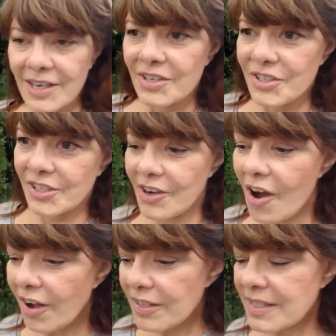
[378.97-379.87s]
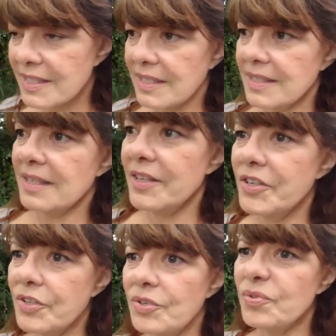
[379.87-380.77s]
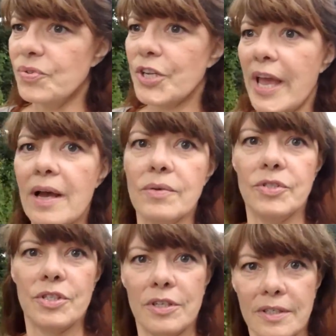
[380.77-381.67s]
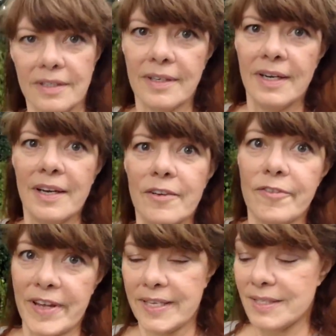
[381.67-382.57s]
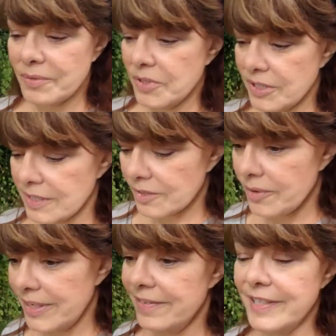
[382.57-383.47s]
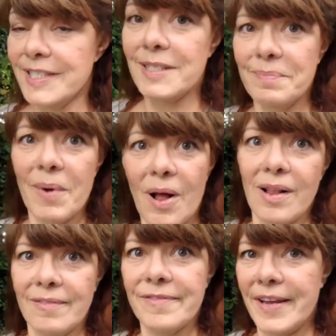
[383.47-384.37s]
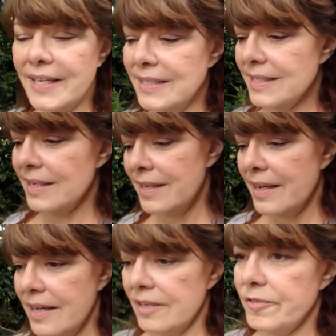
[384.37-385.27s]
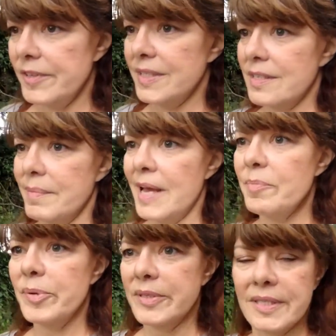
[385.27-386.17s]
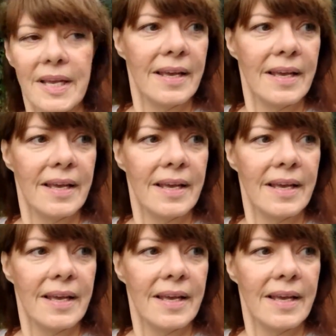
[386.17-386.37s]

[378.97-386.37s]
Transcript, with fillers: she calls these huge cows to her fence, which is quite a small fence, and feeds them apples.